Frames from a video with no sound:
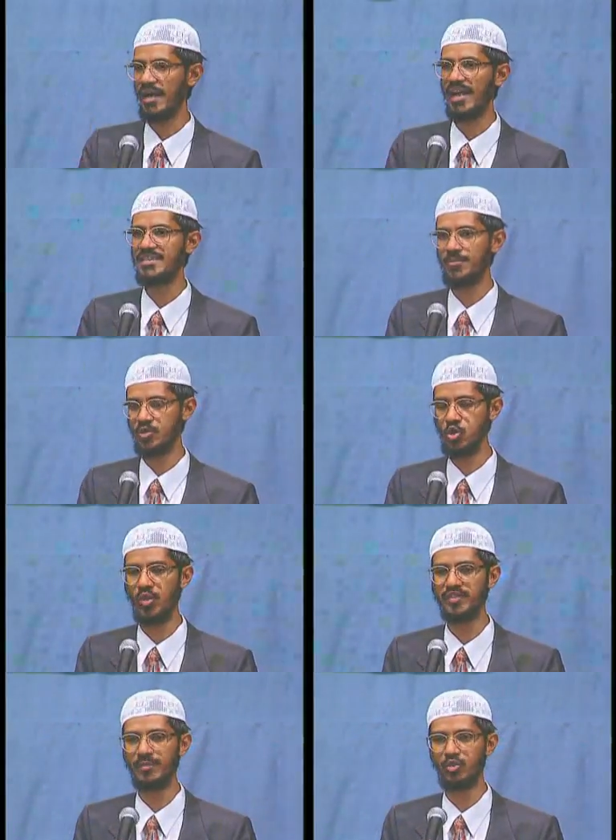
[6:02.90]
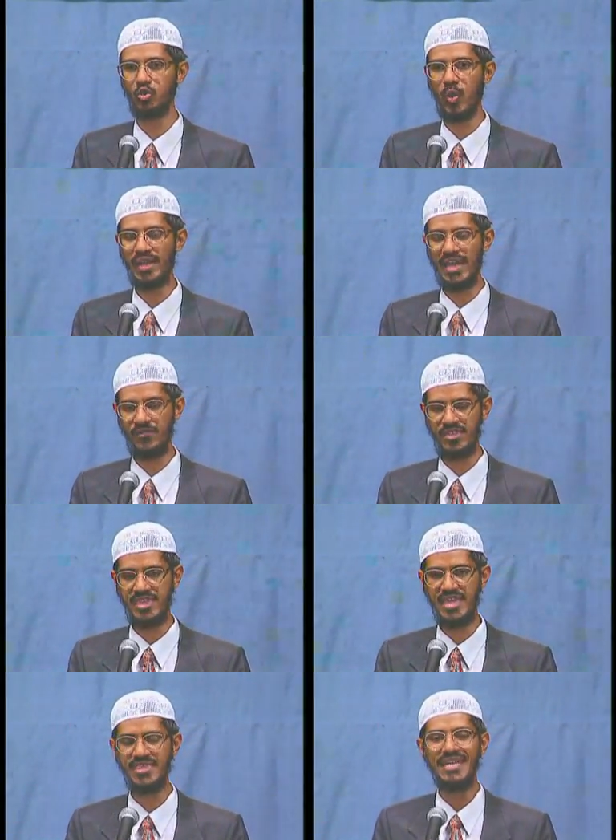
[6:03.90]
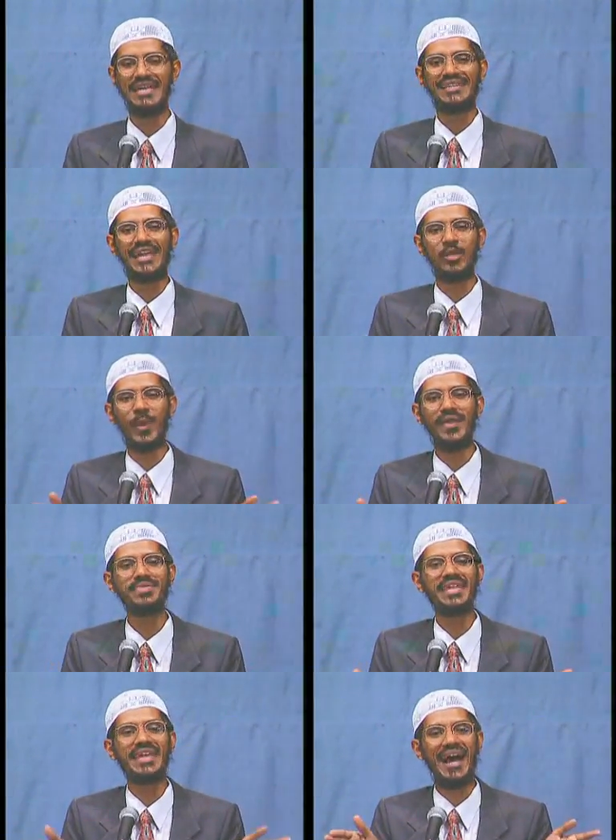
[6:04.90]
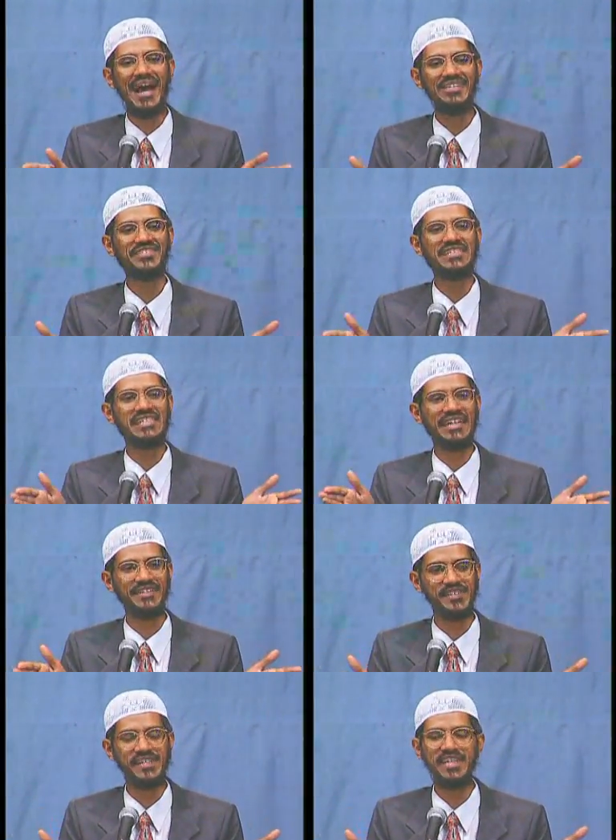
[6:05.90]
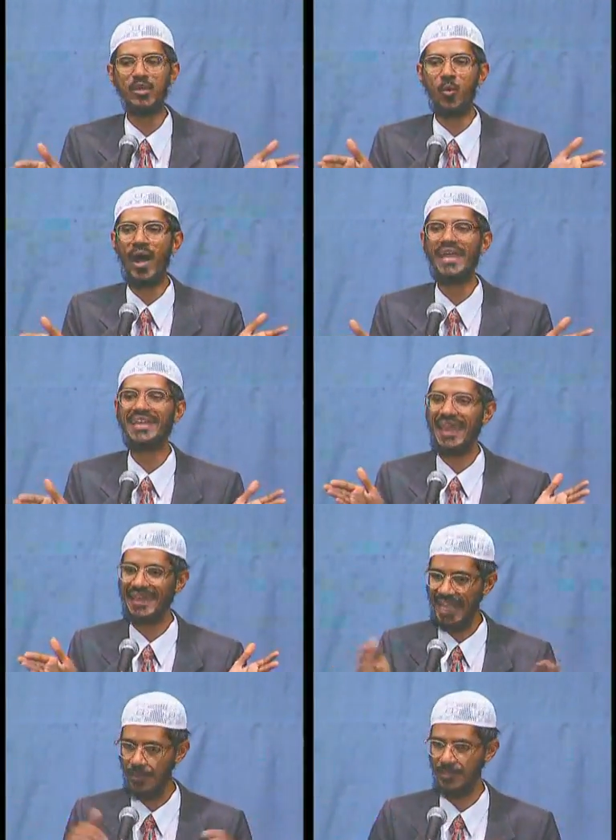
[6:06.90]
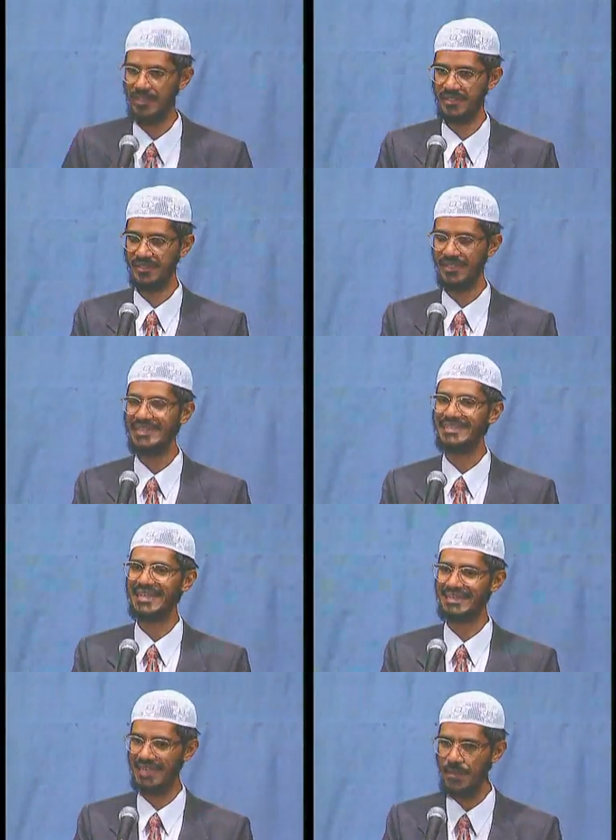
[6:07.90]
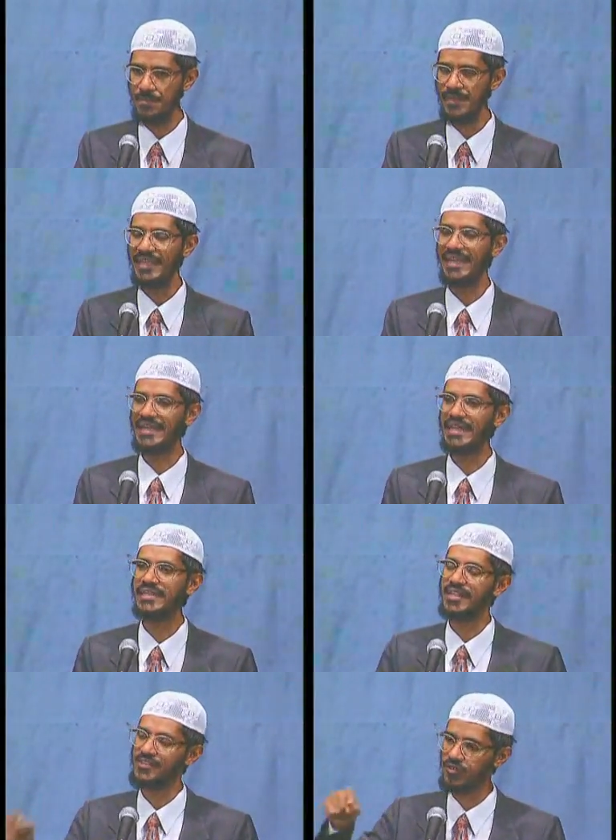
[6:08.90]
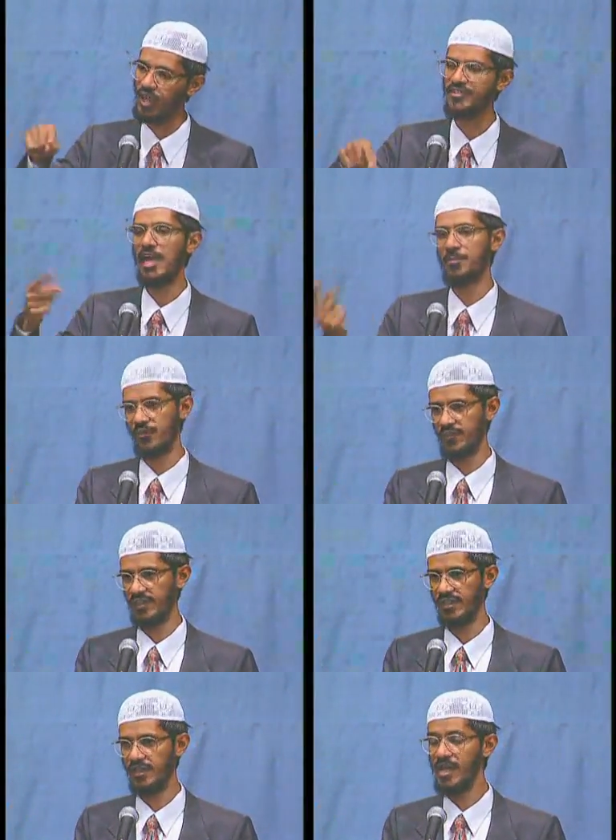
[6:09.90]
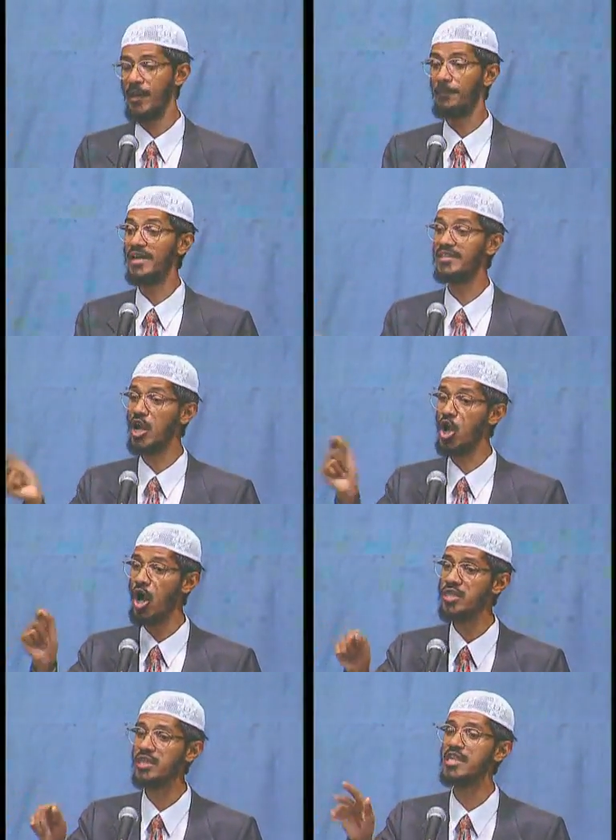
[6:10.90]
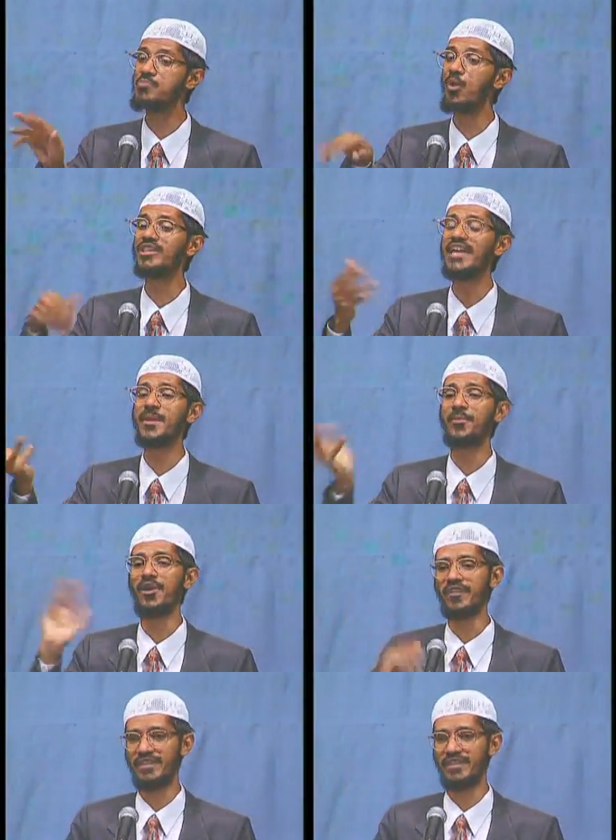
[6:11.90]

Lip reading: chapter 2 verse number 219, which says that when they ask thee concerning wine and gambling, tell them in it is loss and profit. But the loss is more than the profit.